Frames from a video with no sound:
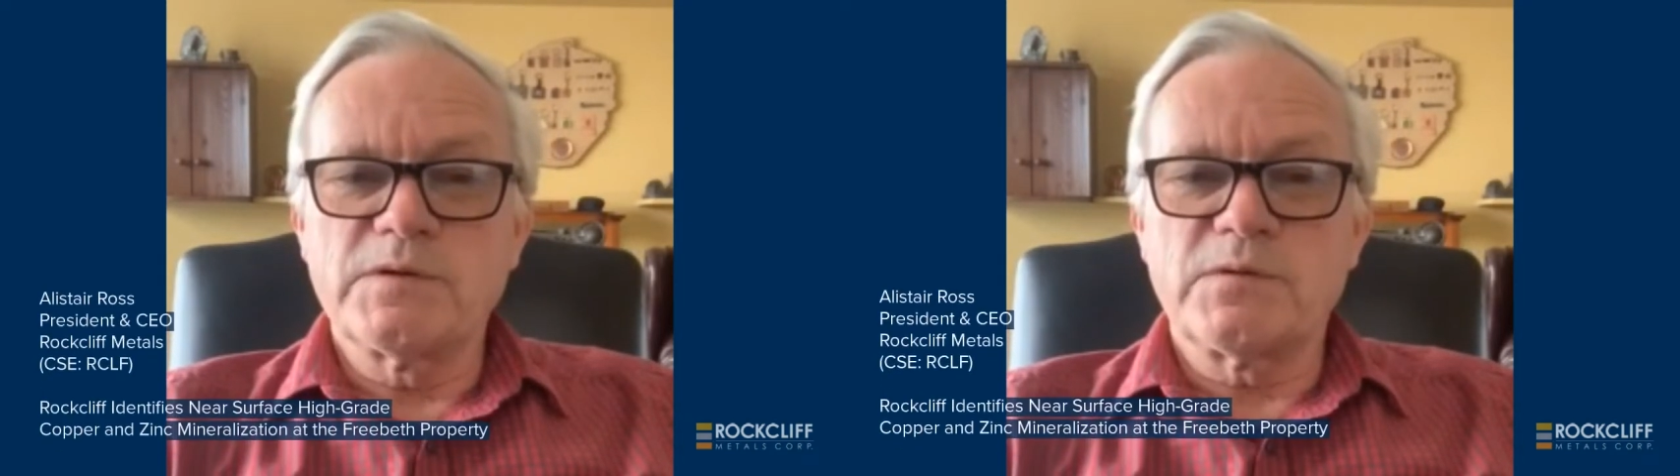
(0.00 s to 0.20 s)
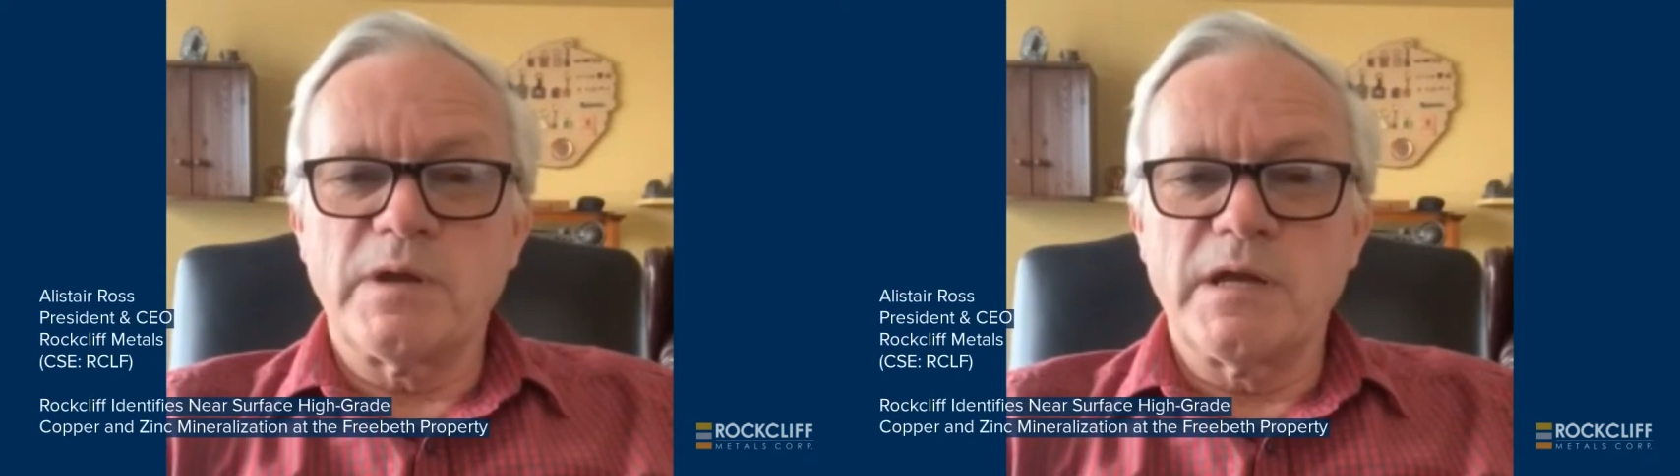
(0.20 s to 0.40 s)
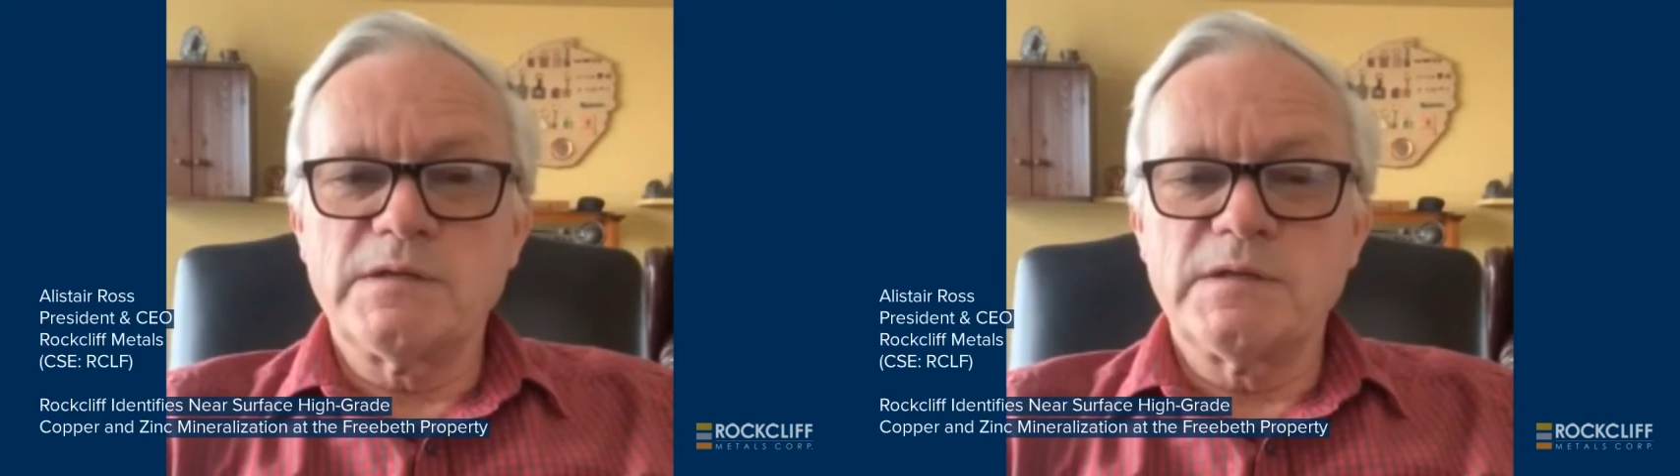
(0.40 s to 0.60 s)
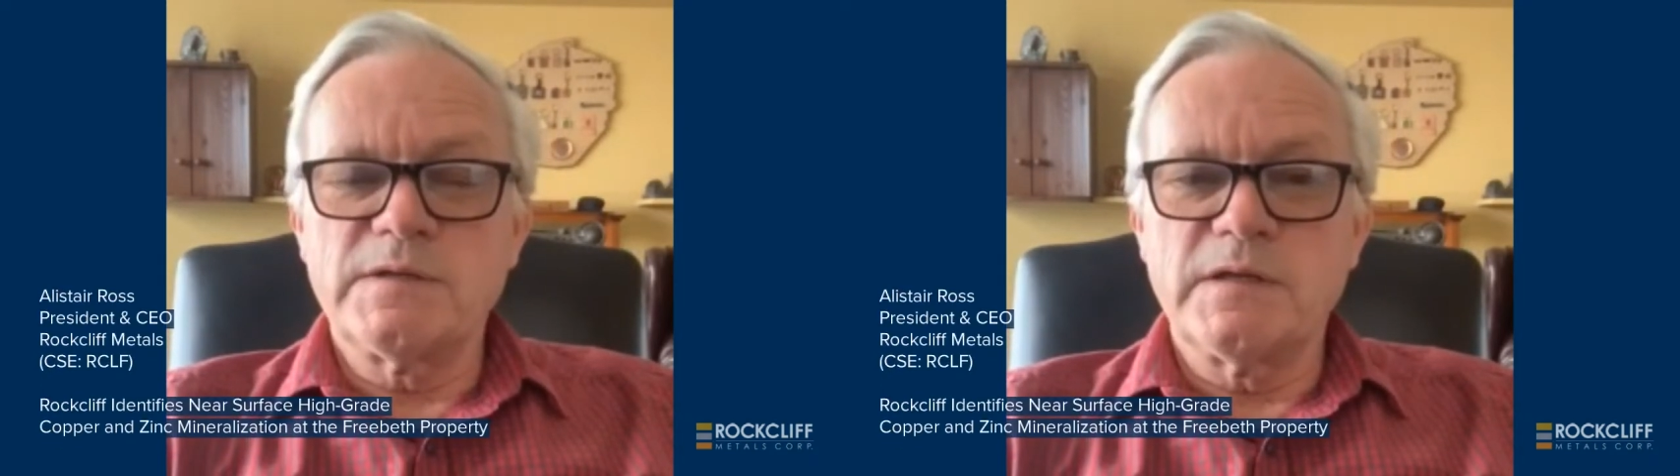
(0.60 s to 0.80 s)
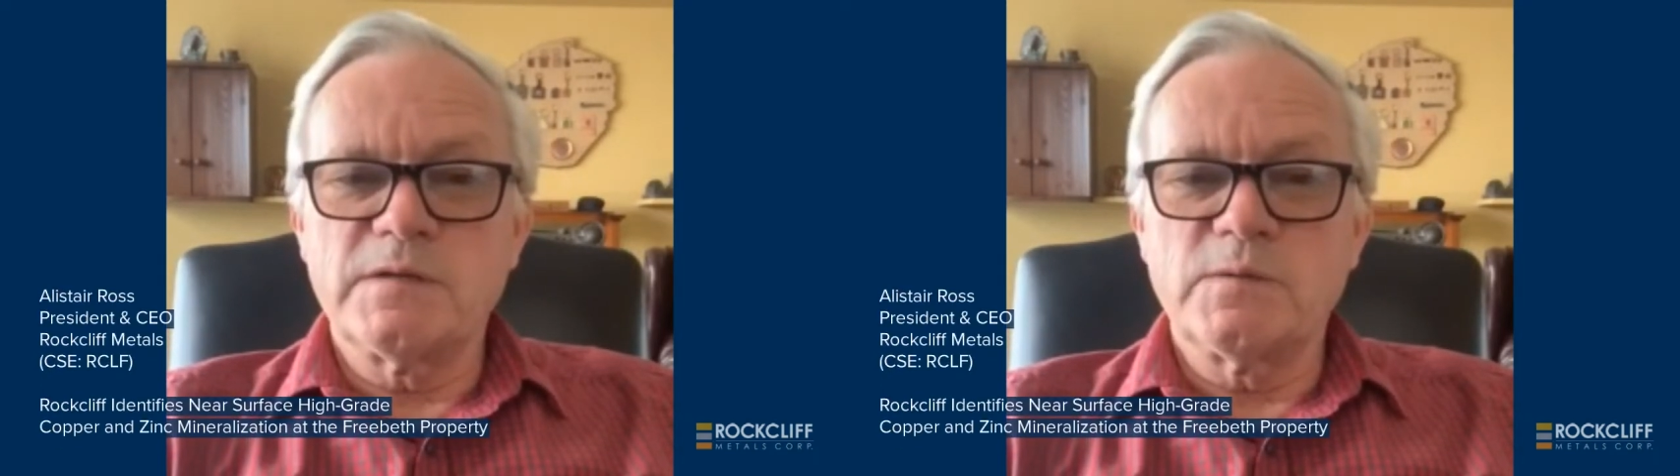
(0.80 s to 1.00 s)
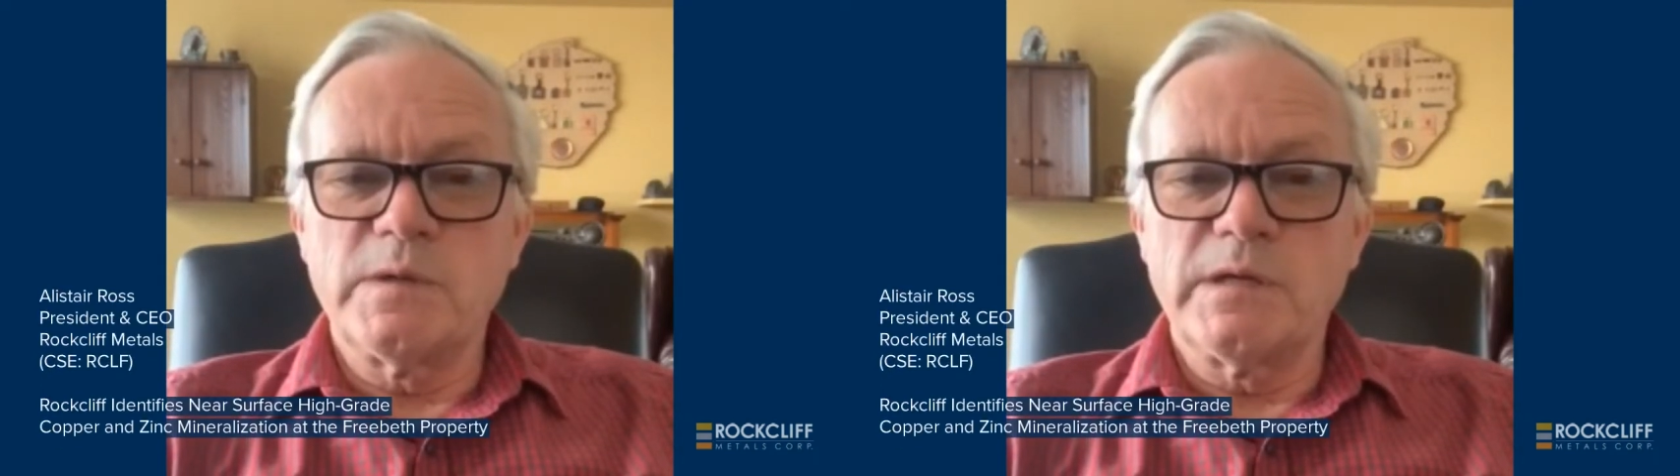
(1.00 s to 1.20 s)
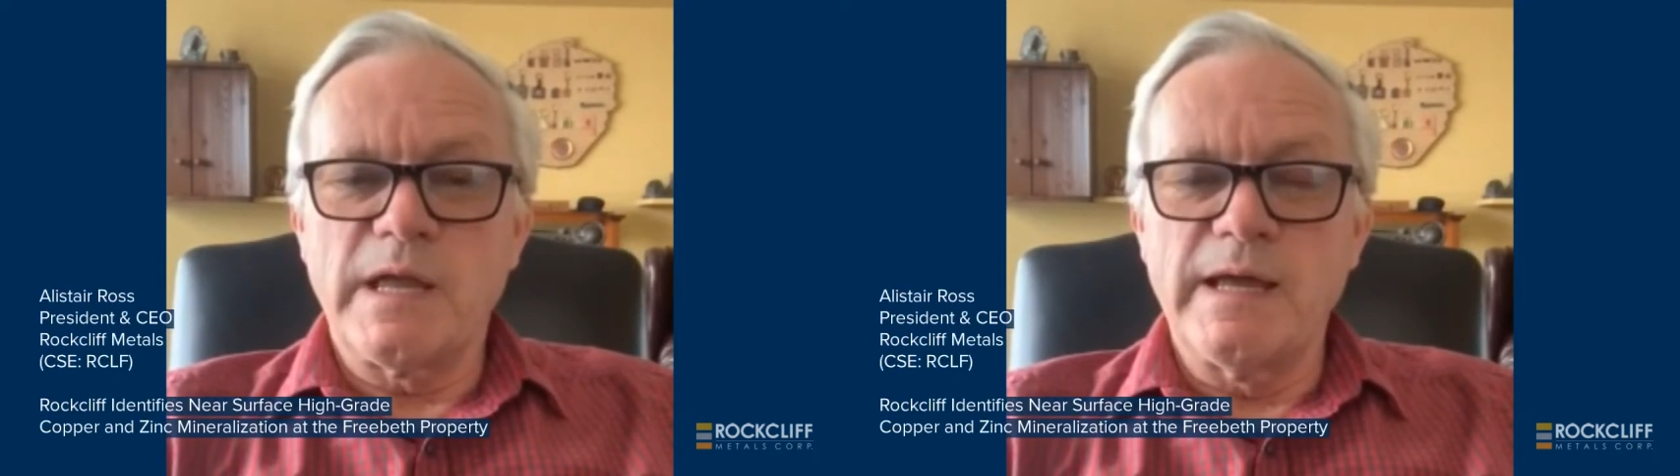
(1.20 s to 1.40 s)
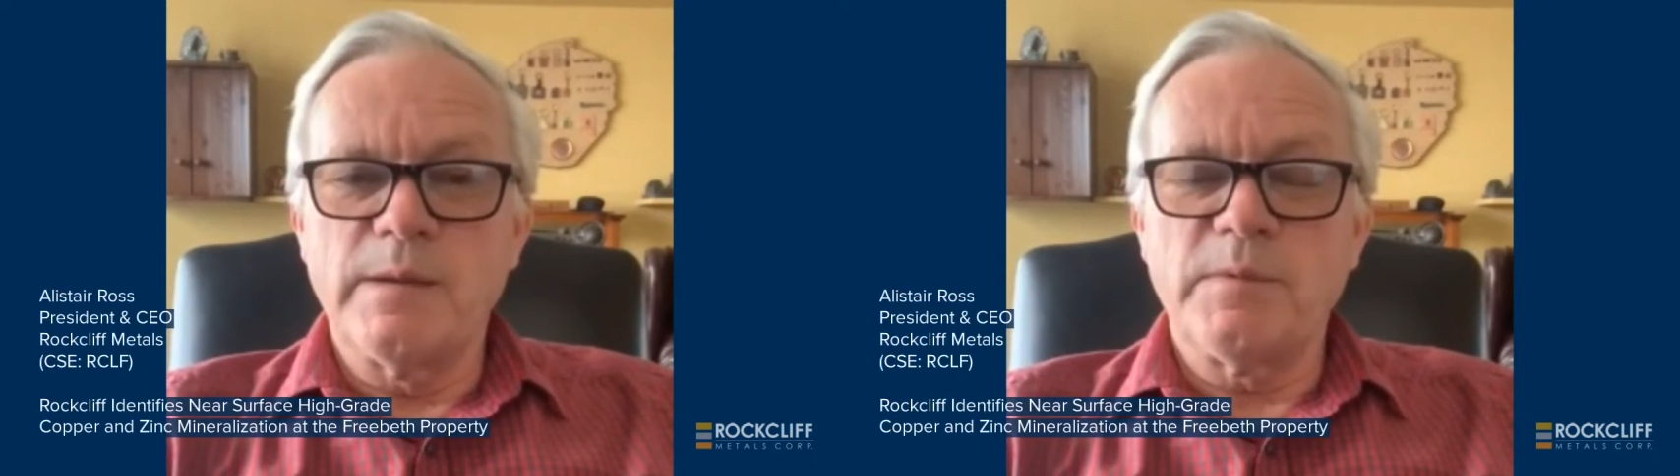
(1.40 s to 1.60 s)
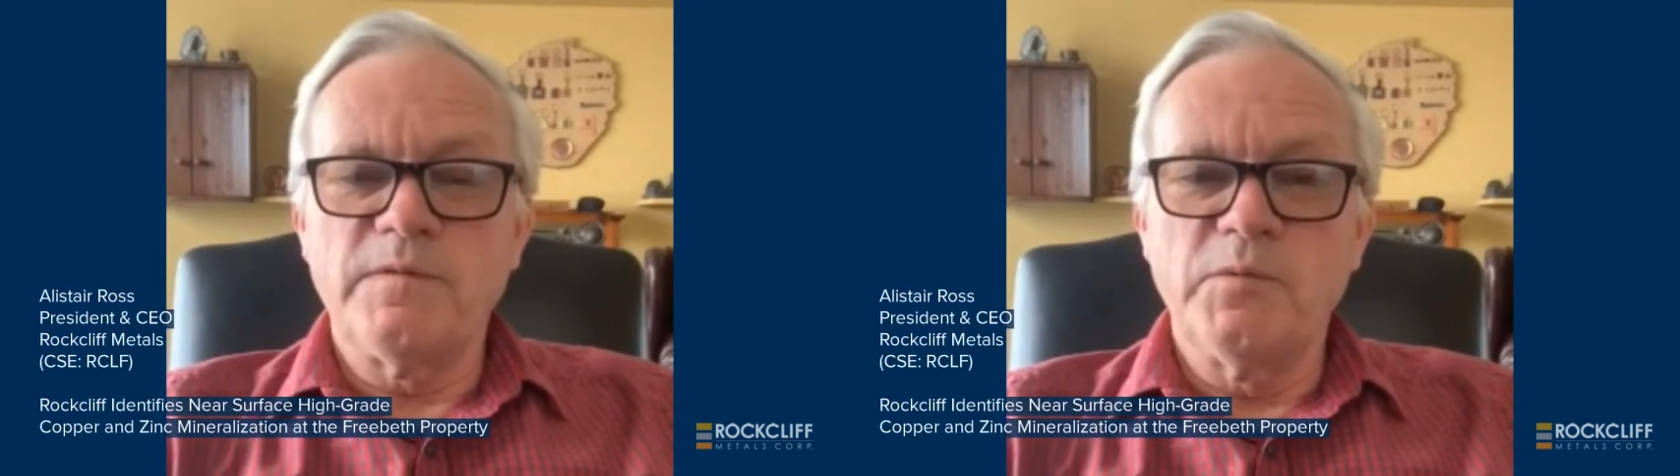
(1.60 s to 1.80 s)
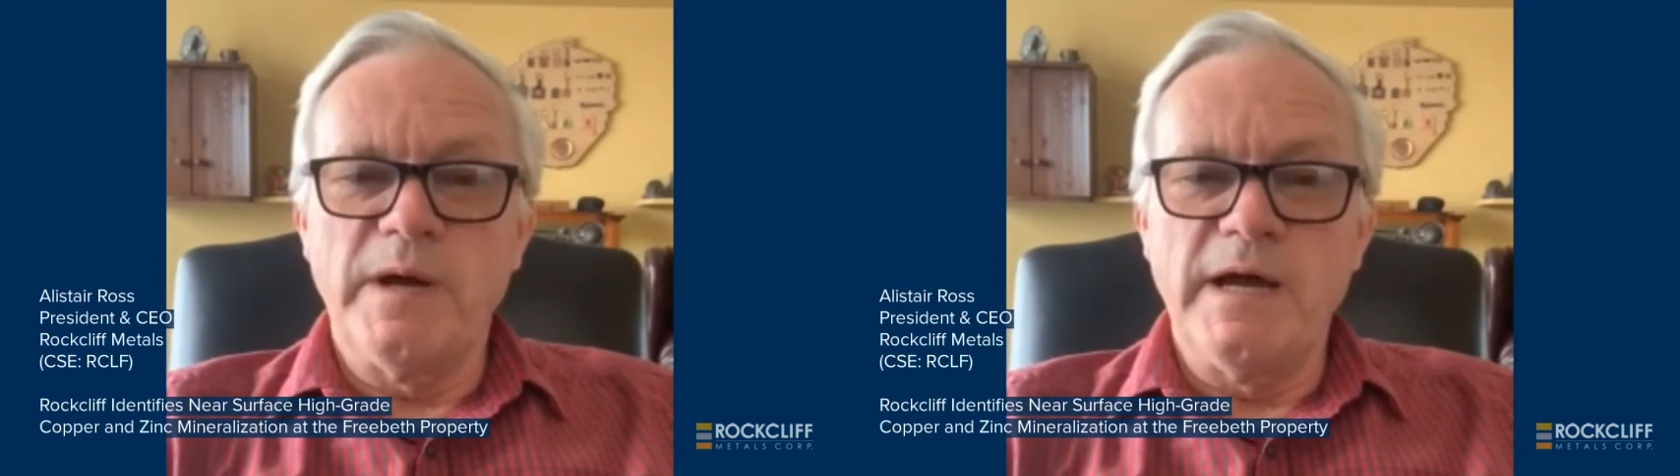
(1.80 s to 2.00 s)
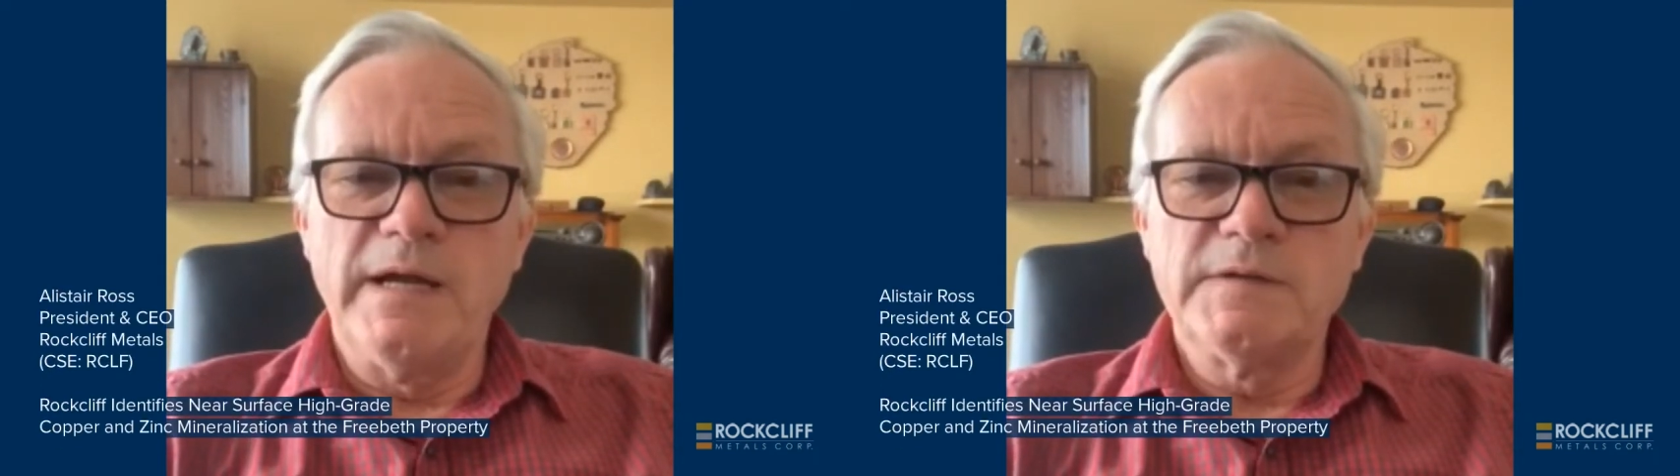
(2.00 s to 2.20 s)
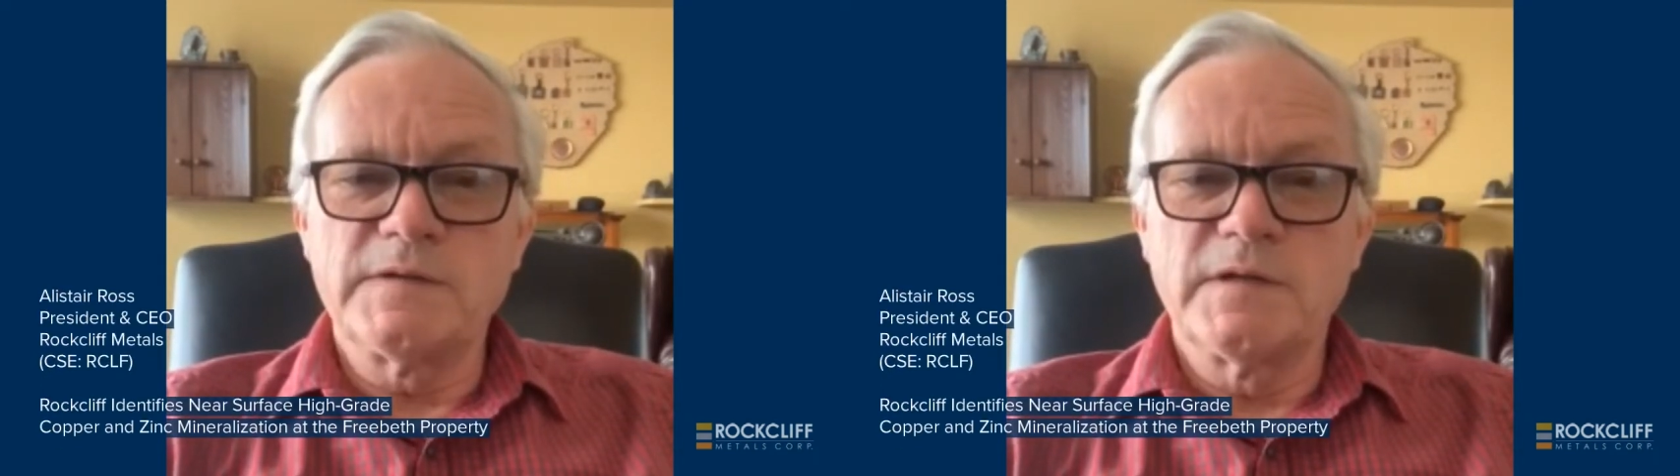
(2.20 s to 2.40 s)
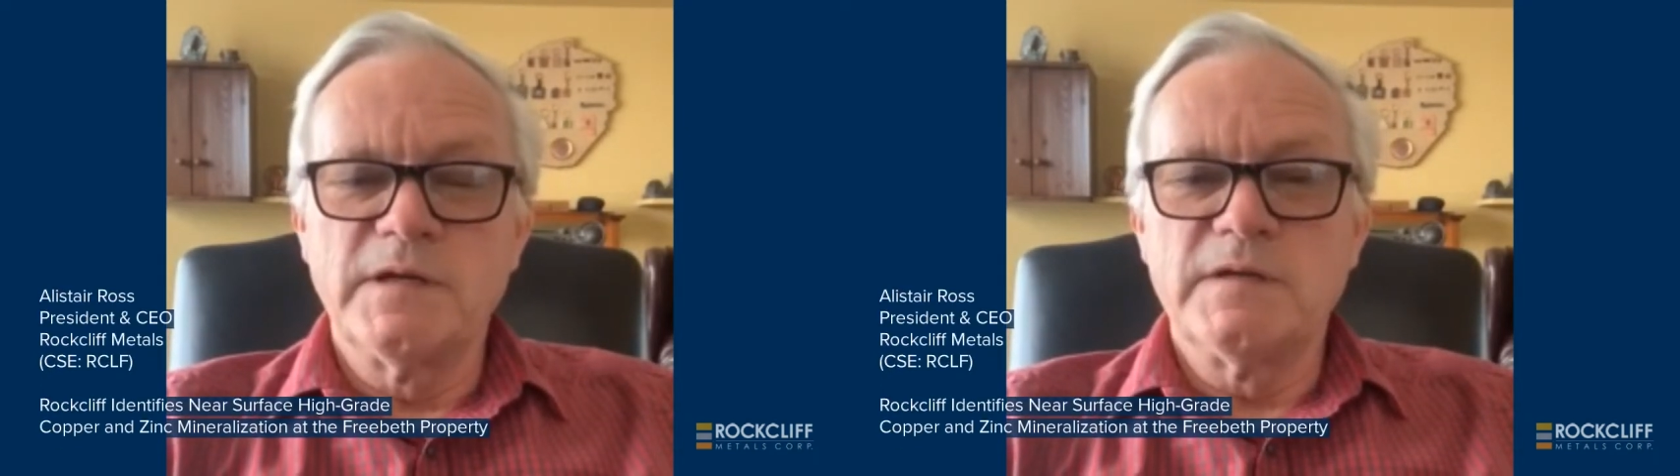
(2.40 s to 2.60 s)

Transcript: strategy says we line up a few mines,